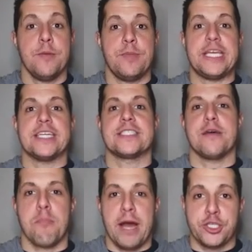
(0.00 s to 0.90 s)
because
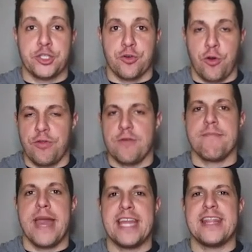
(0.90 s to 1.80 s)
the maestro, the
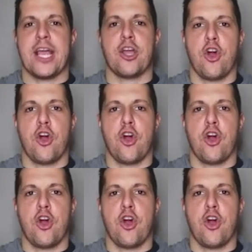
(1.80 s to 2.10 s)
man that